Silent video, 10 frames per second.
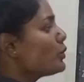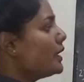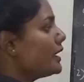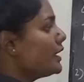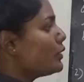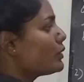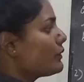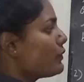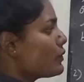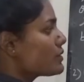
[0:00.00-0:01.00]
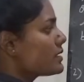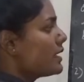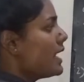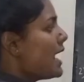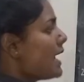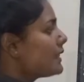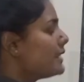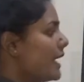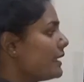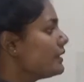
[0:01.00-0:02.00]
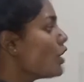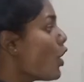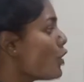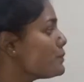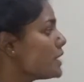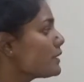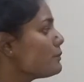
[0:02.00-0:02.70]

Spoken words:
20 Newton force. Then the object